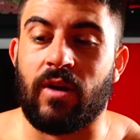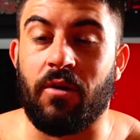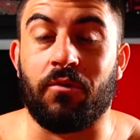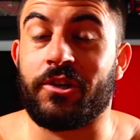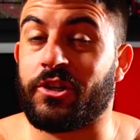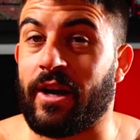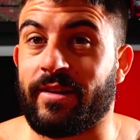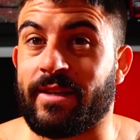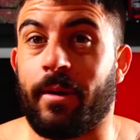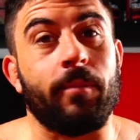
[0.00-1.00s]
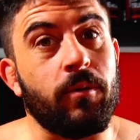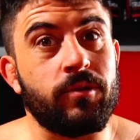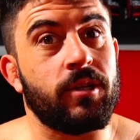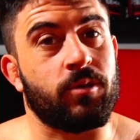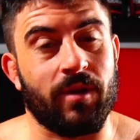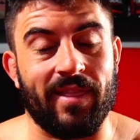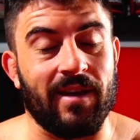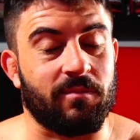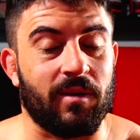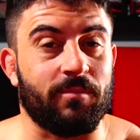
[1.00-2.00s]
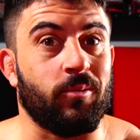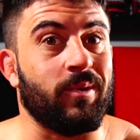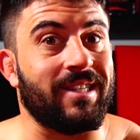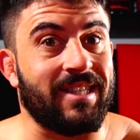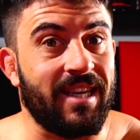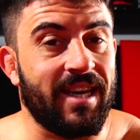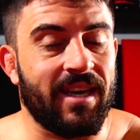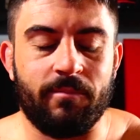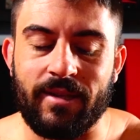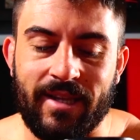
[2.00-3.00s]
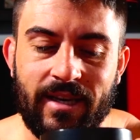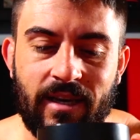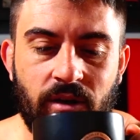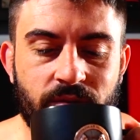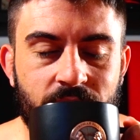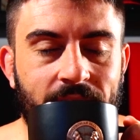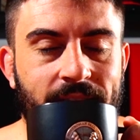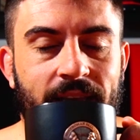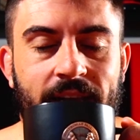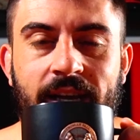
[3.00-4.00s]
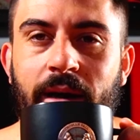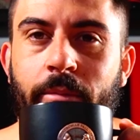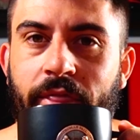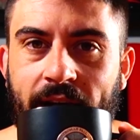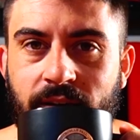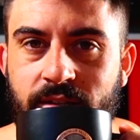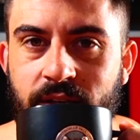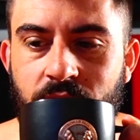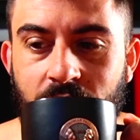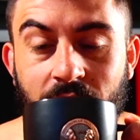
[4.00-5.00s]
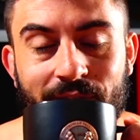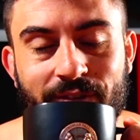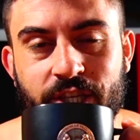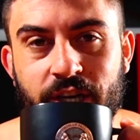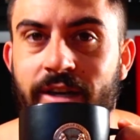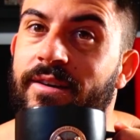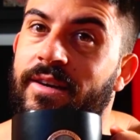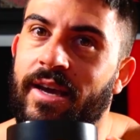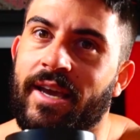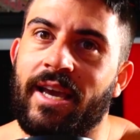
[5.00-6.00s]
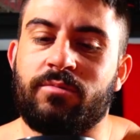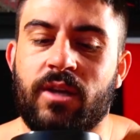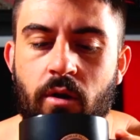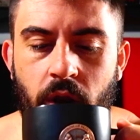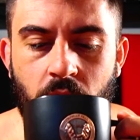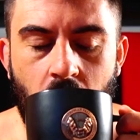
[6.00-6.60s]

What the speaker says: I wish every time I post it, 20,000 people would see it, but they don't. It's like a couple thousand. And then if it's good, it keeps going.